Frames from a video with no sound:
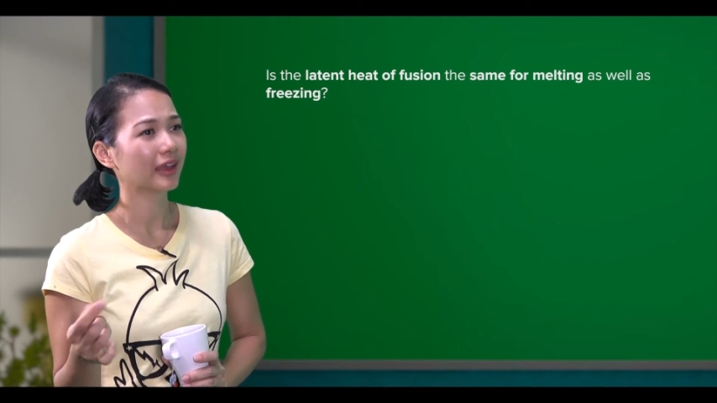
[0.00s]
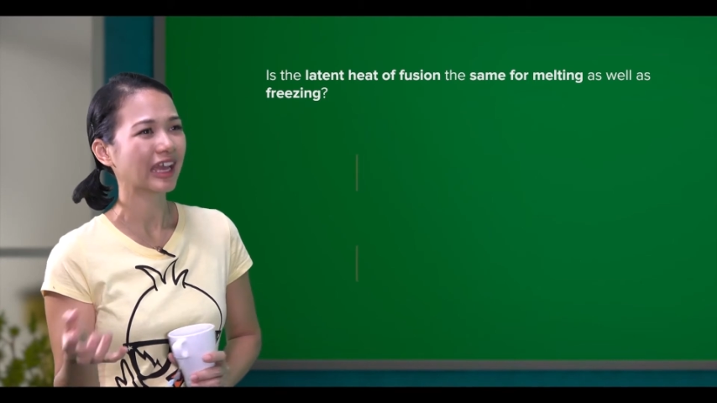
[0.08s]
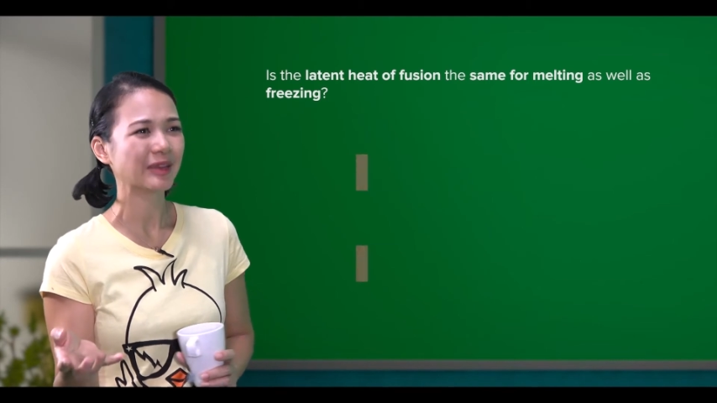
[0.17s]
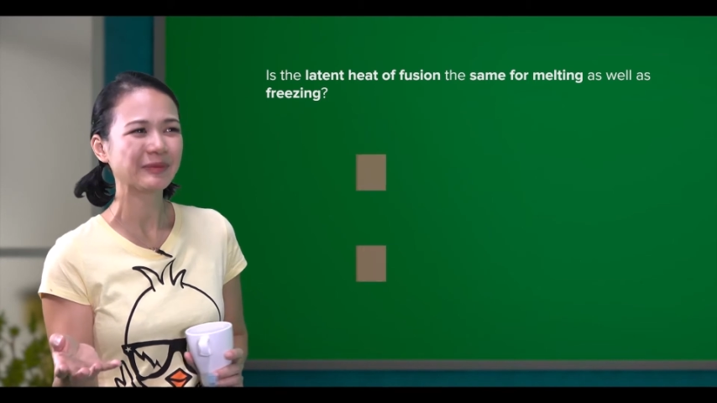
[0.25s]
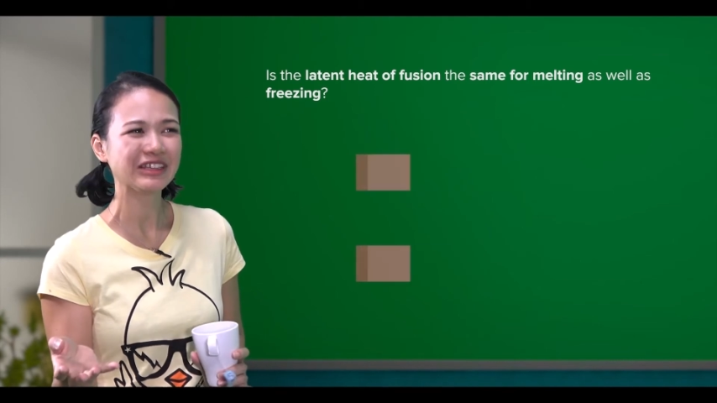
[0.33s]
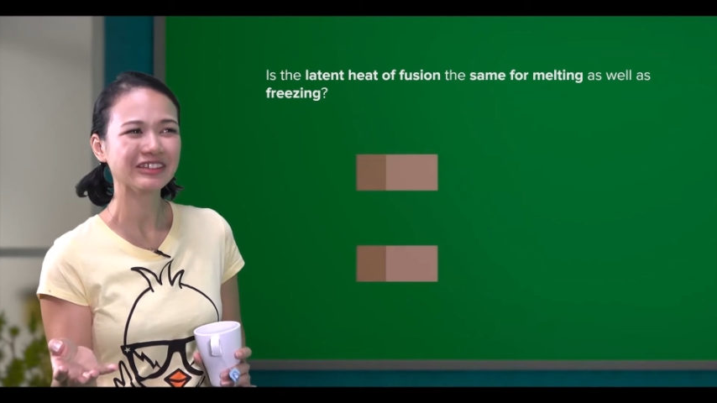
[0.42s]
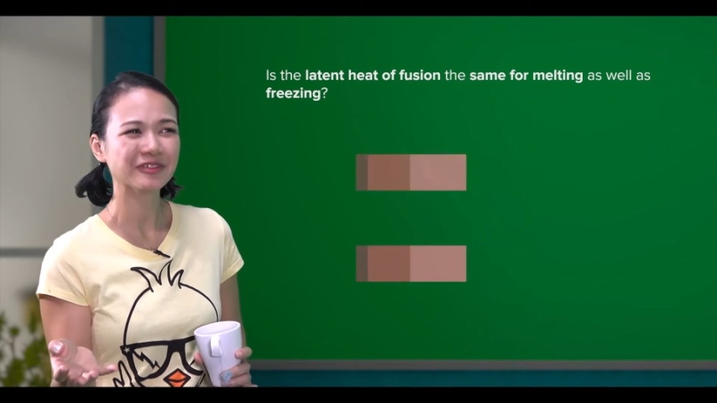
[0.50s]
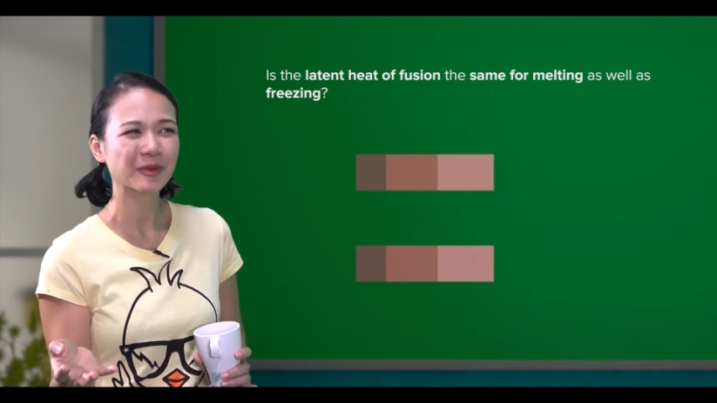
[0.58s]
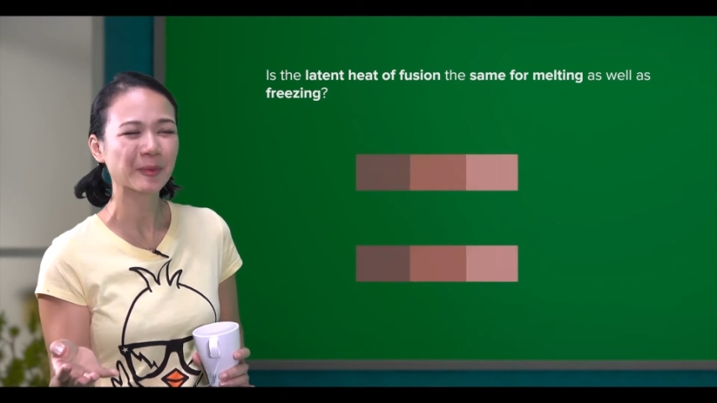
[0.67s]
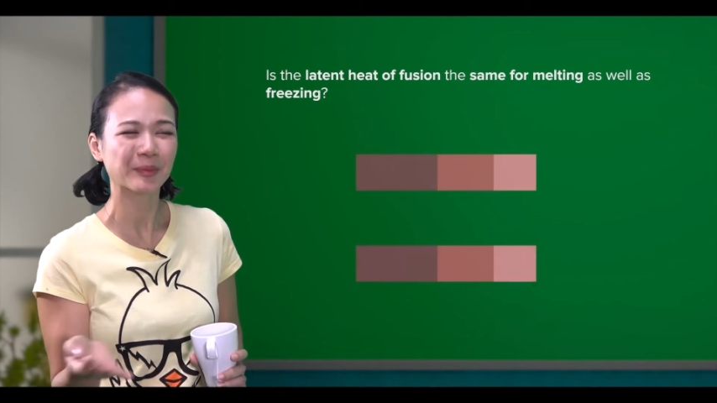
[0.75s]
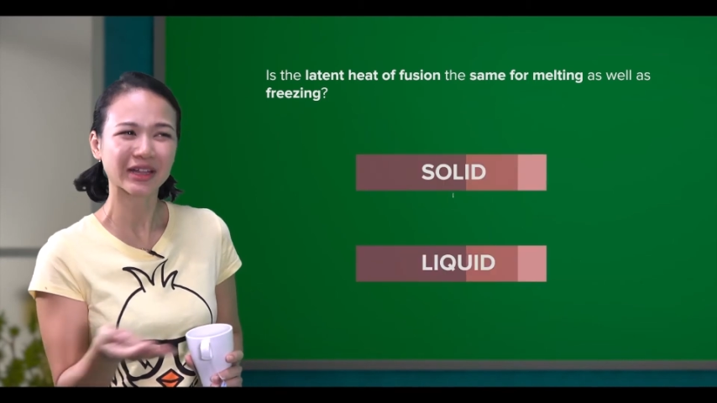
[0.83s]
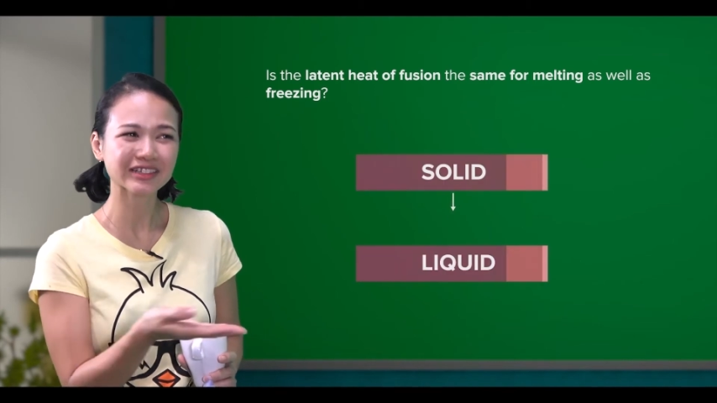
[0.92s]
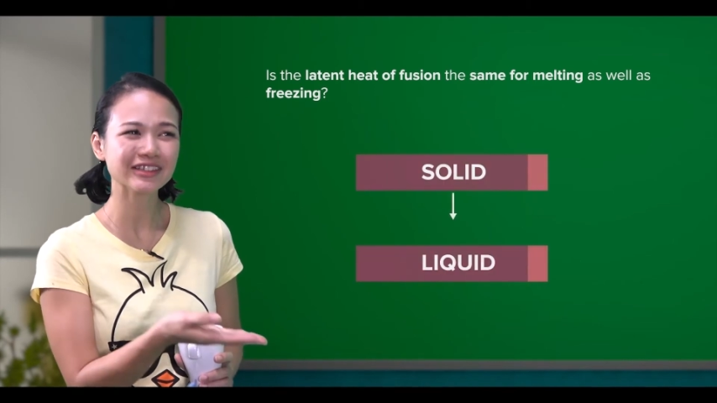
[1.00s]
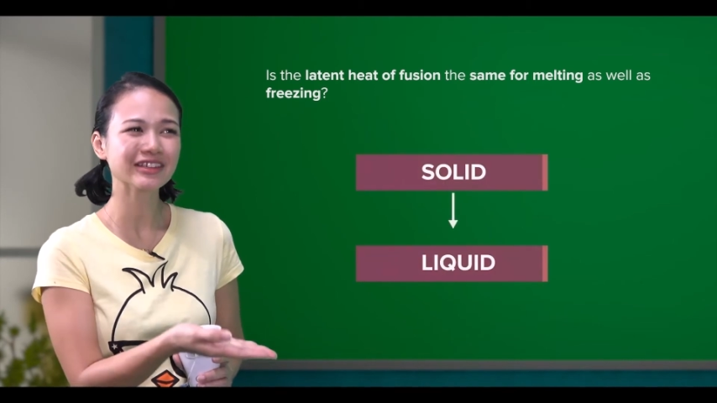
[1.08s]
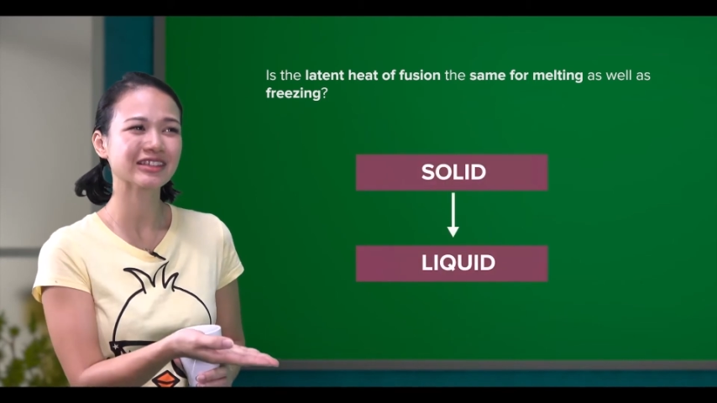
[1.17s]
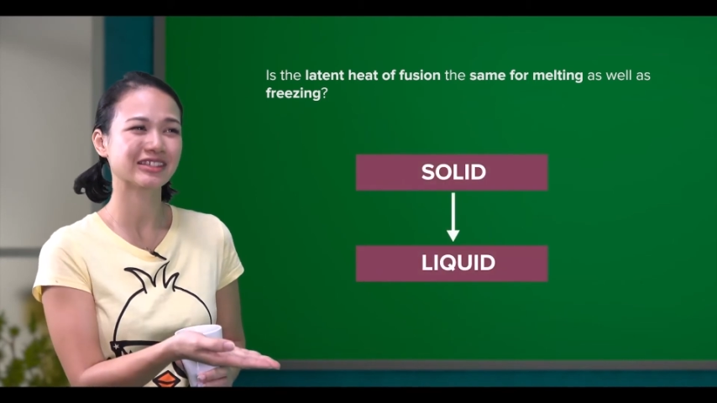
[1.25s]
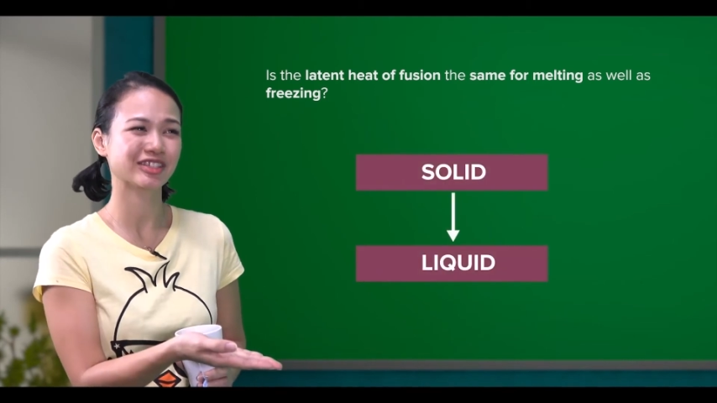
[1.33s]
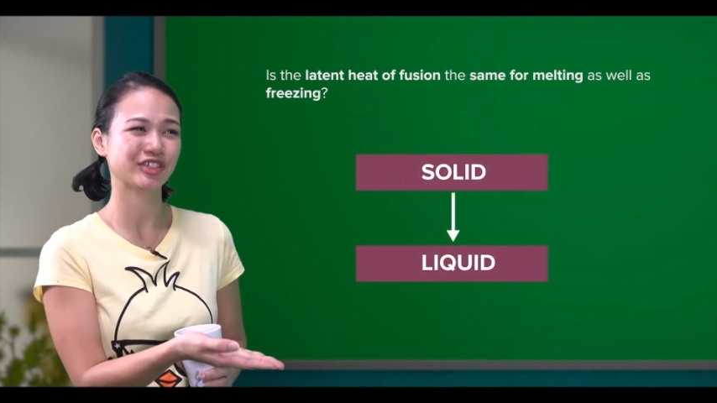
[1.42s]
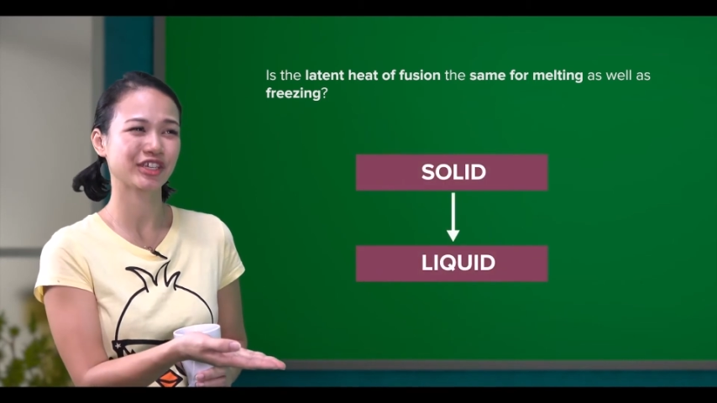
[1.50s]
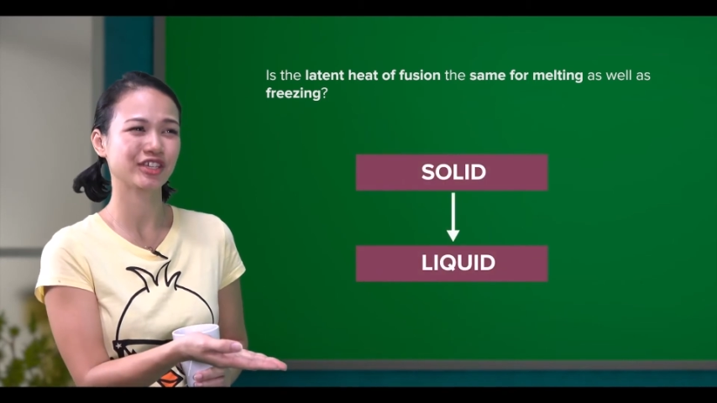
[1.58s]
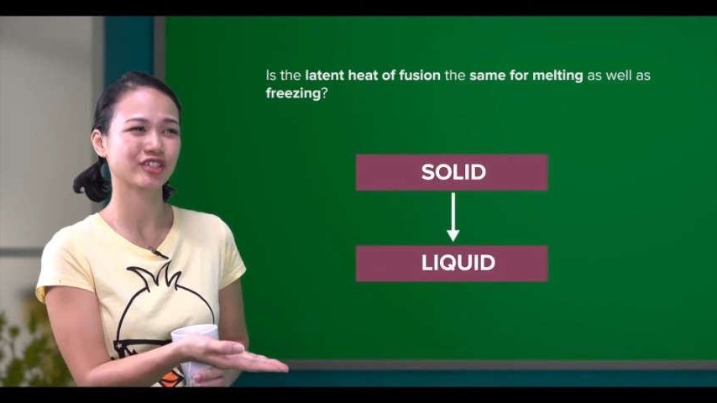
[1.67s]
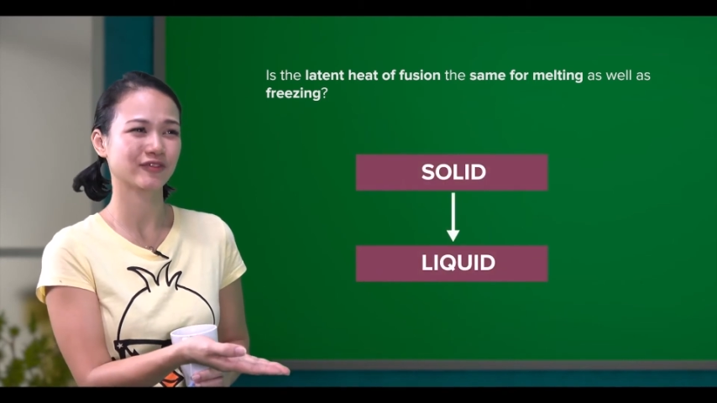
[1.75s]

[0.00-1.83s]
I mean, melting is a change